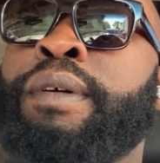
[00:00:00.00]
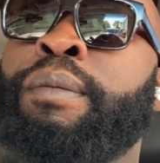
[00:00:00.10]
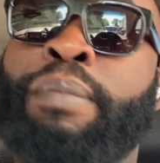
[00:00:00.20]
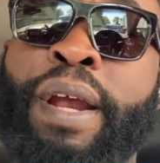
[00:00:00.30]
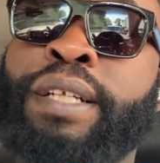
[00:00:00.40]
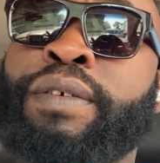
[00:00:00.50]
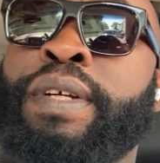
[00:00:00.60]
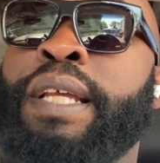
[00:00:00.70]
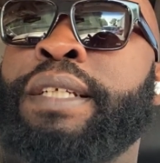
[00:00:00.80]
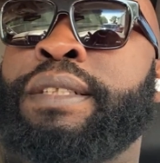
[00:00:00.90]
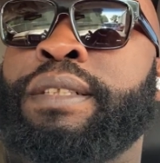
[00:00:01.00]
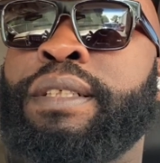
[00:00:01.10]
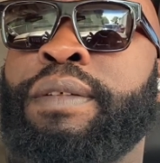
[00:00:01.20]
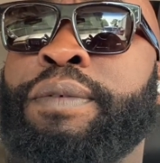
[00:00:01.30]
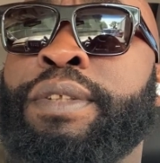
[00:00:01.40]
Break the
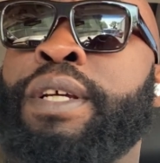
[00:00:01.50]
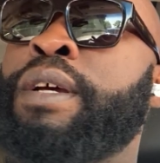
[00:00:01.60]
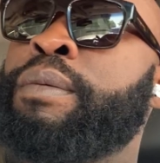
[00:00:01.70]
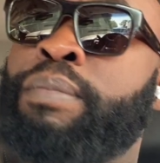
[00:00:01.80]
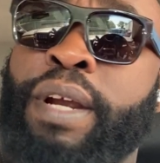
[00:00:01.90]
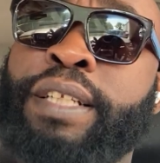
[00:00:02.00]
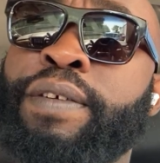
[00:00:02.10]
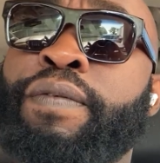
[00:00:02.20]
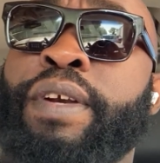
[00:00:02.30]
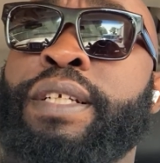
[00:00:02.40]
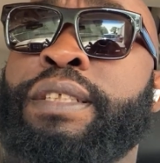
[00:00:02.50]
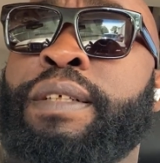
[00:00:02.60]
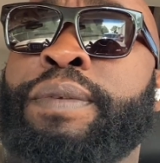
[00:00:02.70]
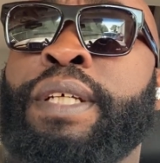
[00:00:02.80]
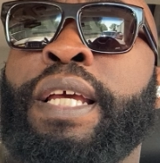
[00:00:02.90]
relationships. Break the
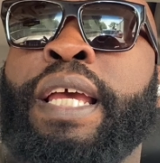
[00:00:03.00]
friendships.